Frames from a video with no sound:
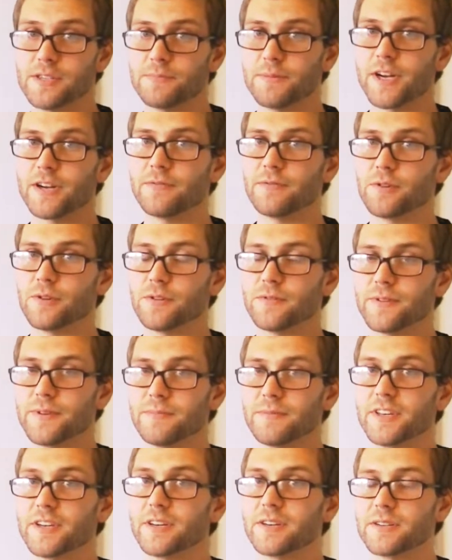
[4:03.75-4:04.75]
You might have heard of
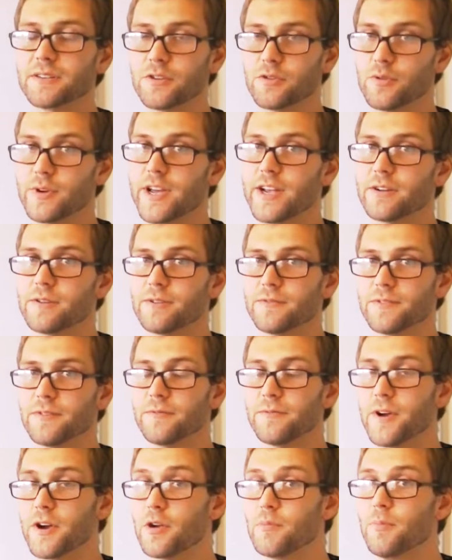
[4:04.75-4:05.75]
him, the creator of the
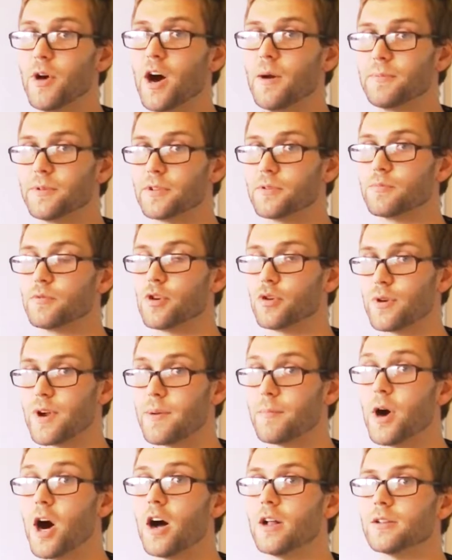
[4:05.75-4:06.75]
very popular
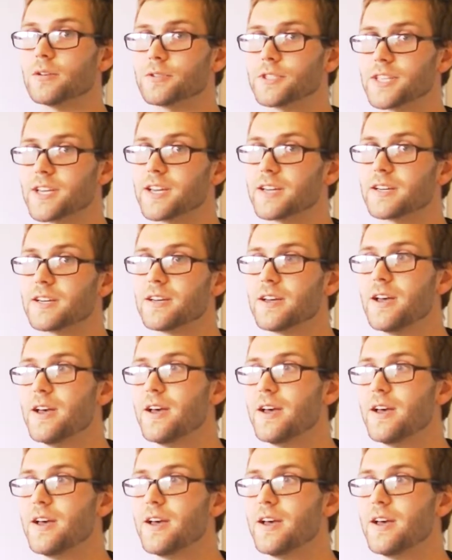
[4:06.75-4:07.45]
program HoloSync.